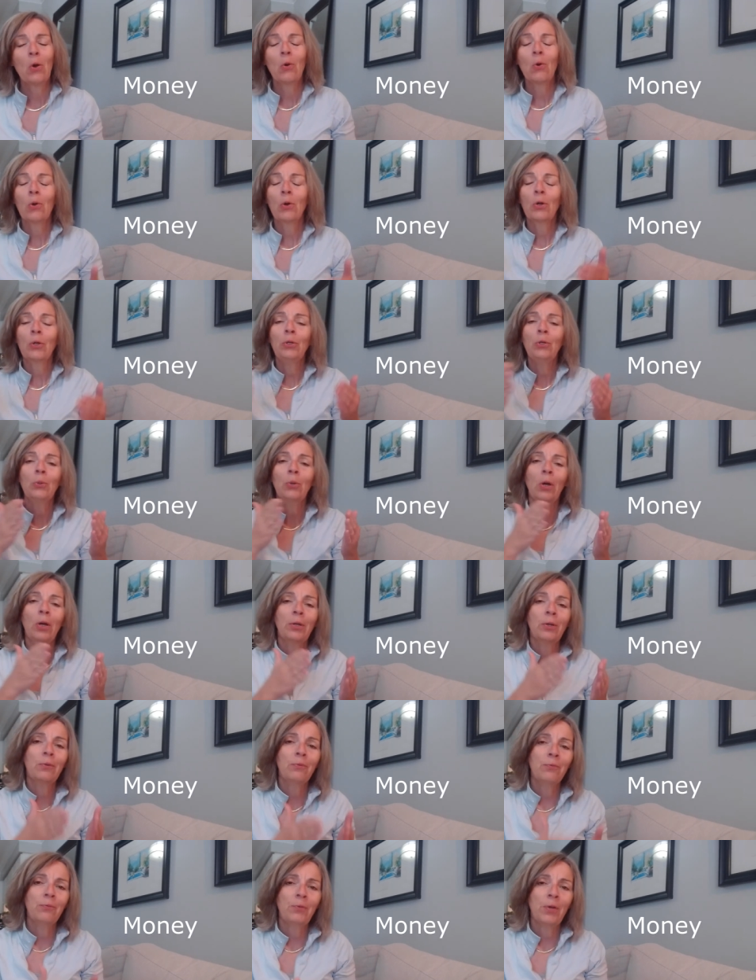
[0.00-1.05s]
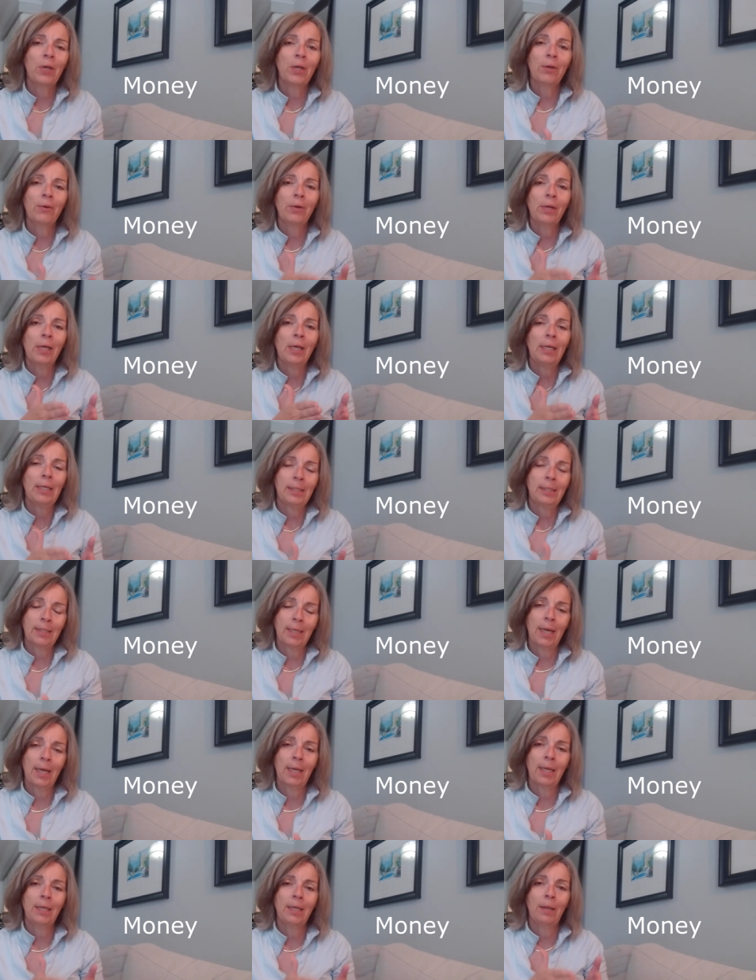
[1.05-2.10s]
or you're on a very
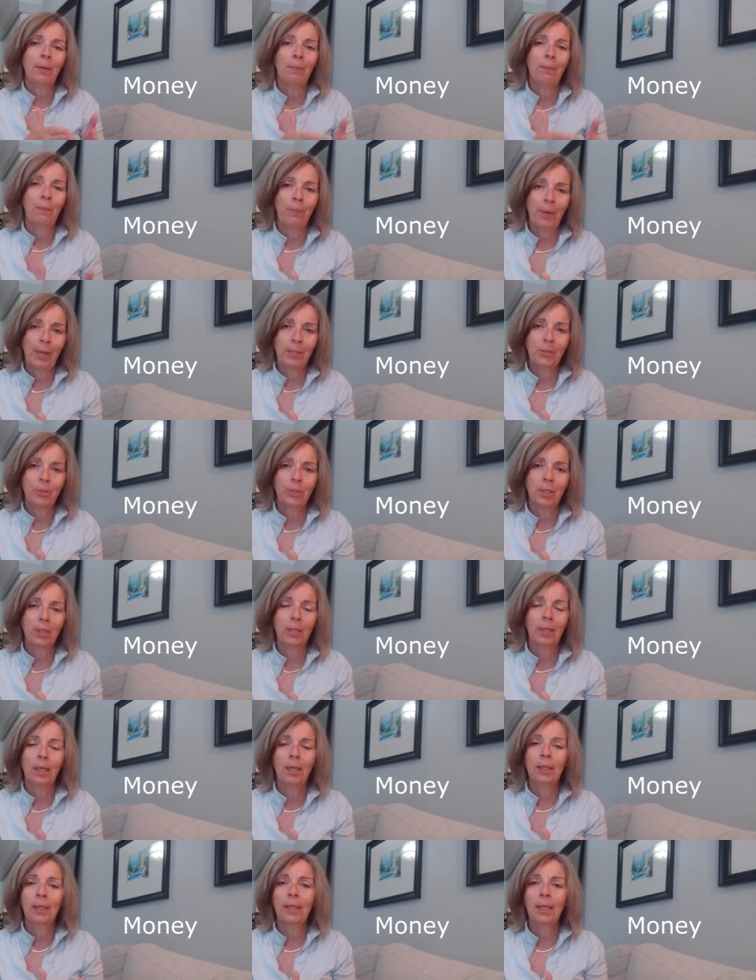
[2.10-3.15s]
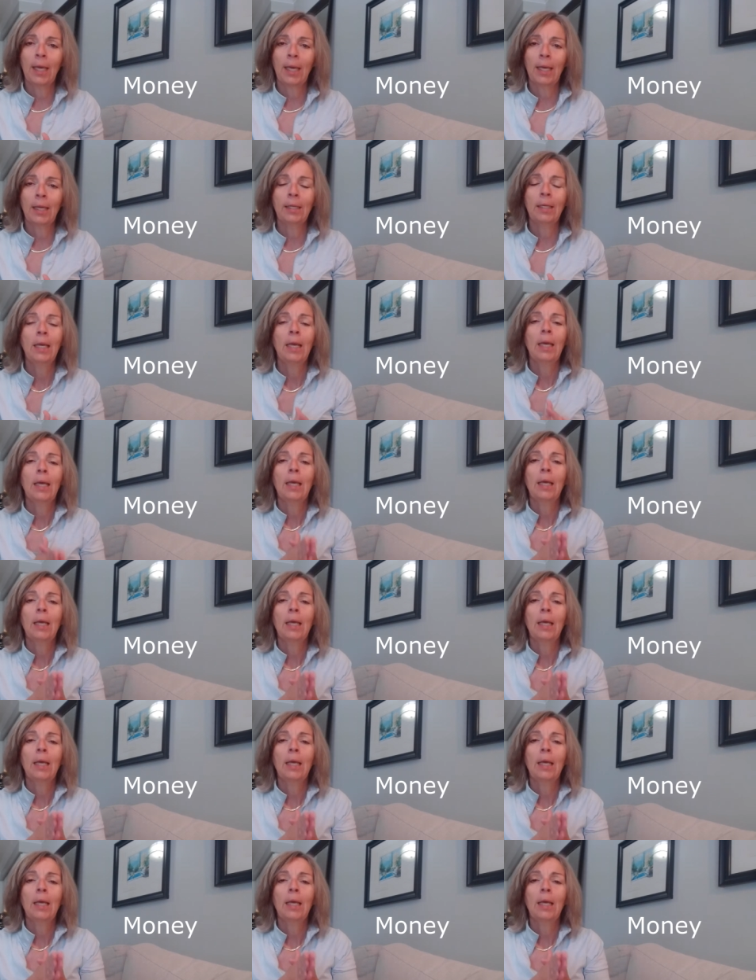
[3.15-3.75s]
tight budget, again,